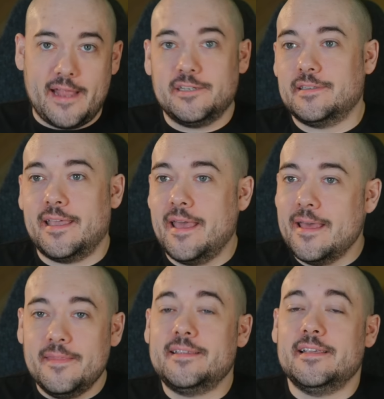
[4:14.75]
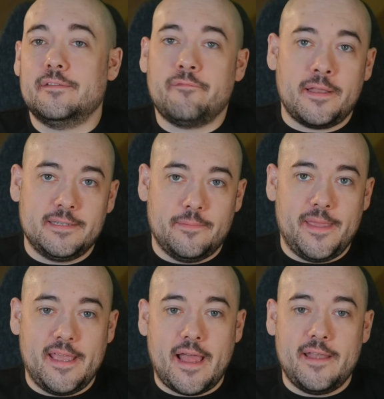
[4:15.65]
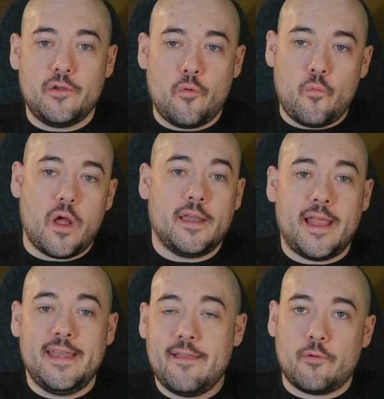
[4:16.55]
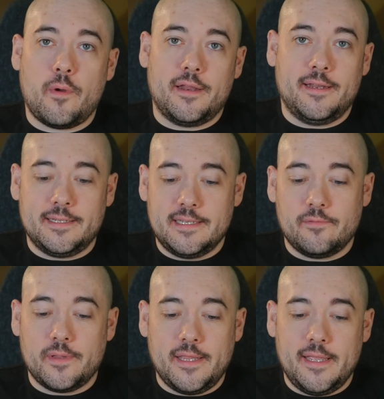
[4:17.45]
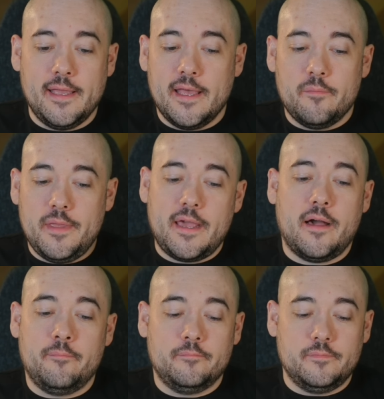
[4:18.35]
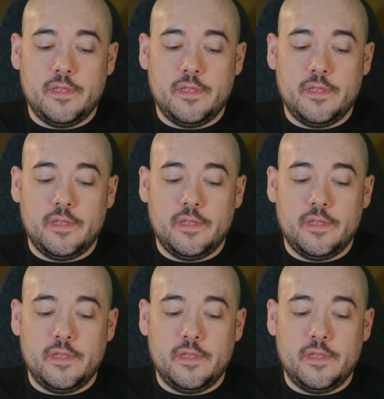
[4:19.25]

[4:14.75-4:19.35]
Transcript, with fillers: I just like this is fun to me. I don't want, I never wanted it to really become,